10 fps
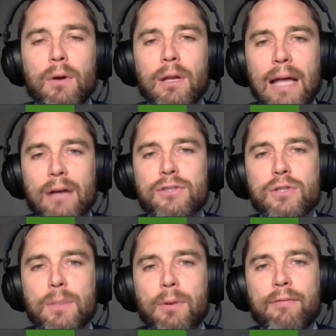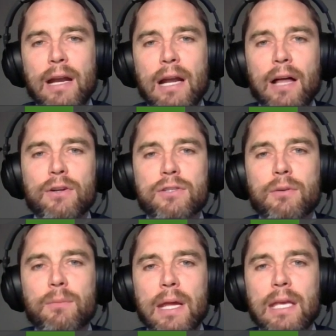allows you to prevent others
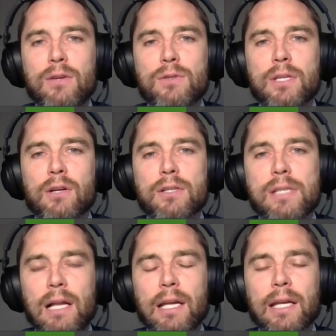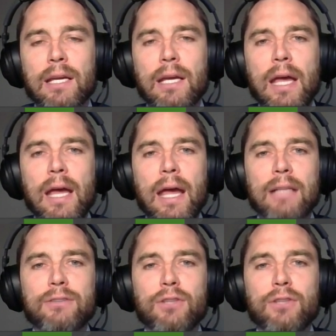from making, using, or selling. And